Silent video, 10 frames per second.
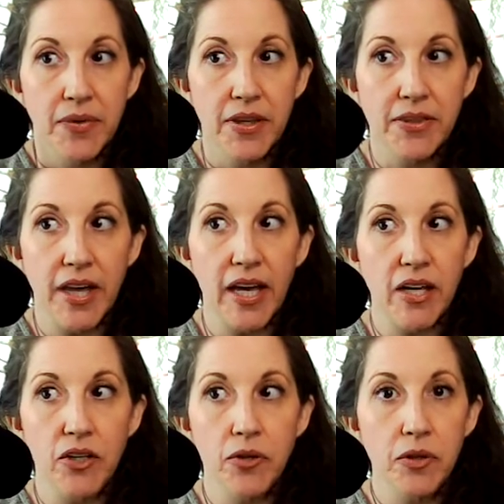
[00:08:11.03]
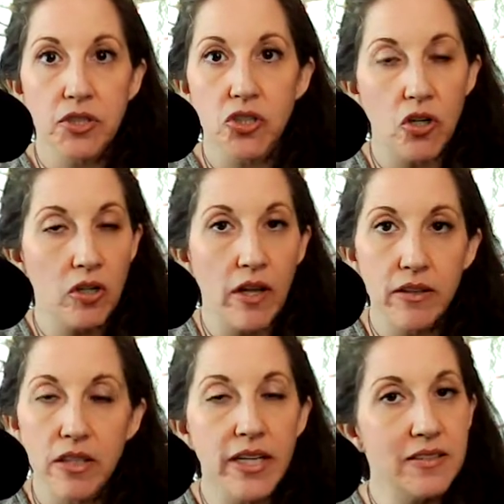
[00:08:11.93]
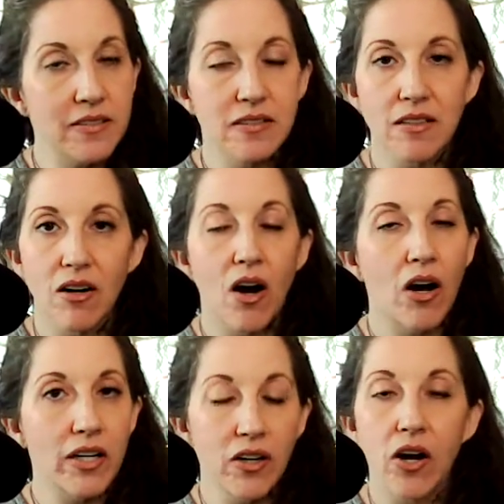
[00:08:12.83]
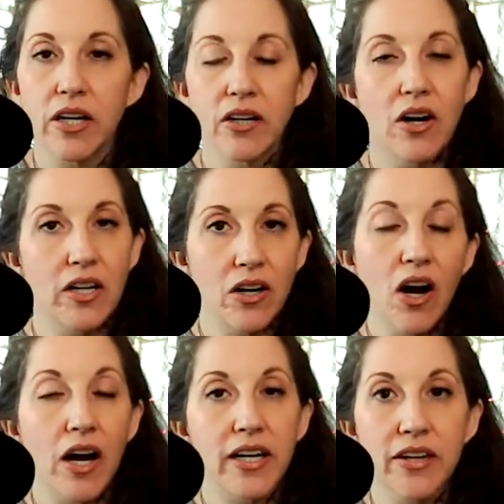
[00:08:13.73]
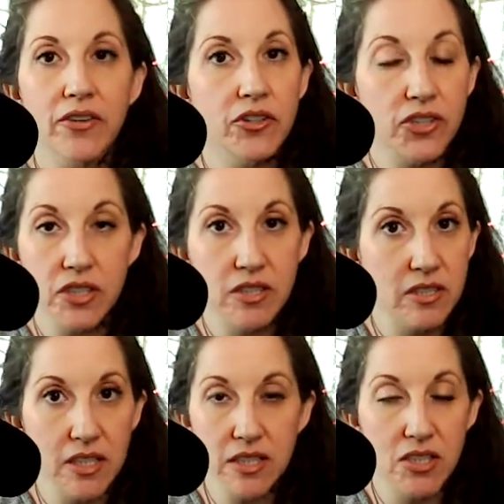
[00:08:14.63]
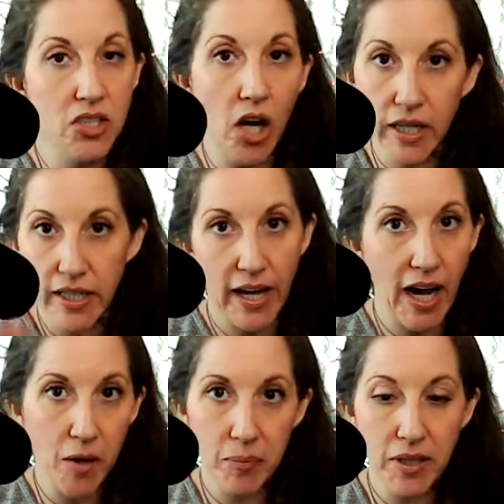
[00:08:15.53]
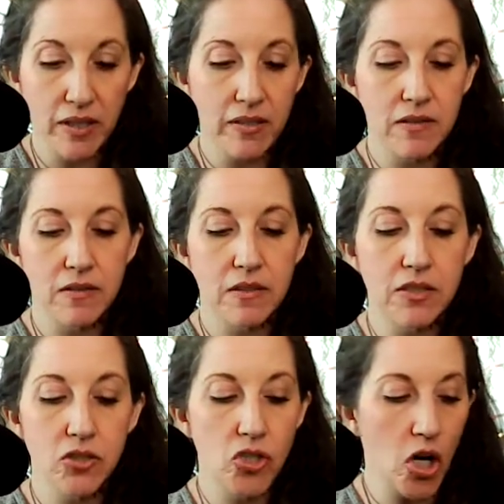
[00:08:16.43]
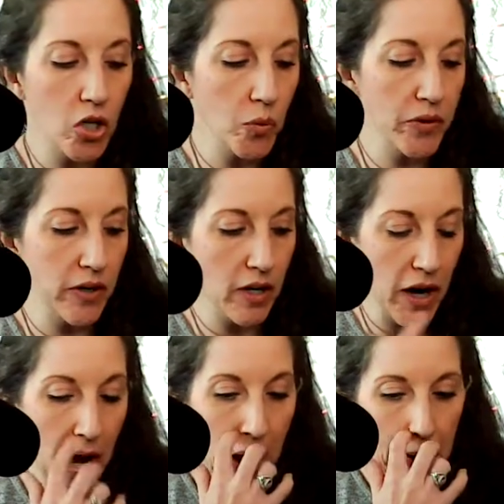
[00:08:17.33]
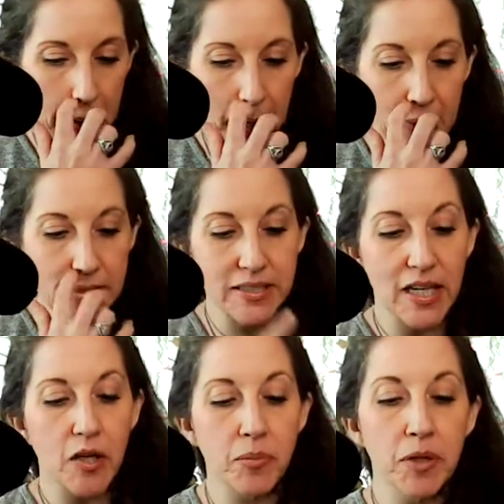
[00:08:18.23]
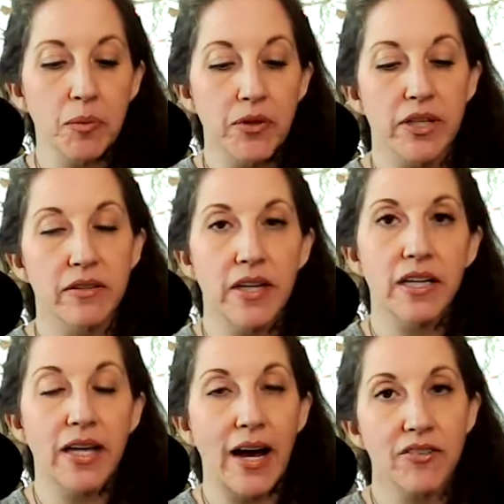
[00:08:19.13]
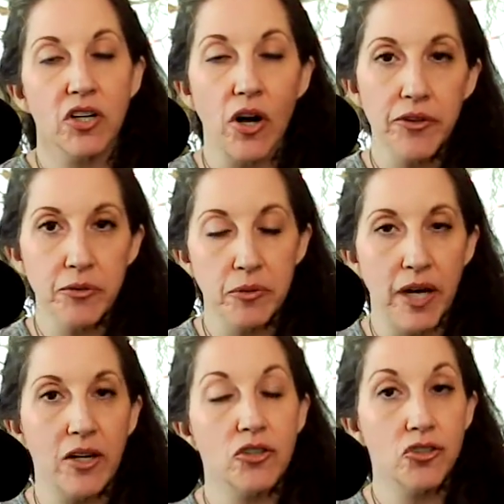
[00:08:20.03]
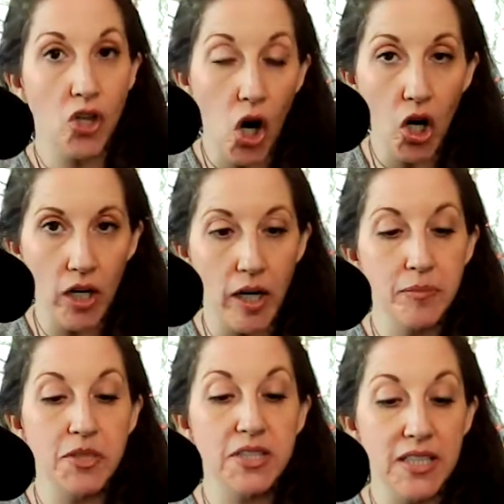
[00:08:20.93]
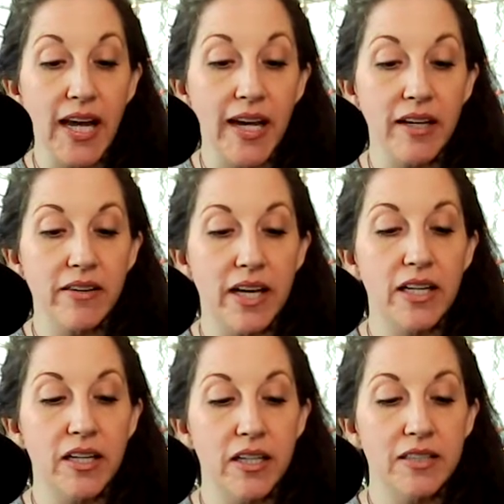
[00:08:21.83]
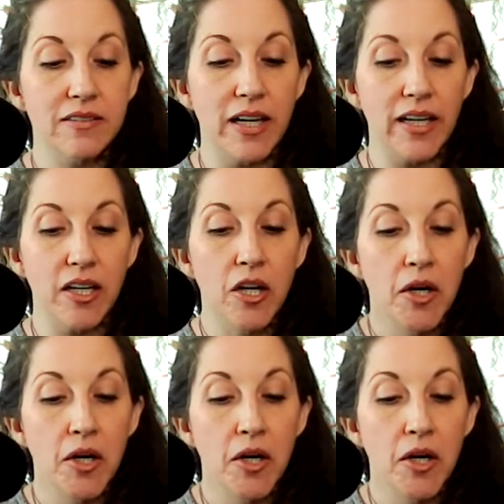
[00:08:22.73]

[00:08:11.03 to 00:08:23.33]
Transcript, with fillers: they you can turn on the lights on and on and on and on and they're just it's not going to happen it's it's dark where they're at and i'm not saying people that, that haven't gone through that are dark i'm just saying that it's like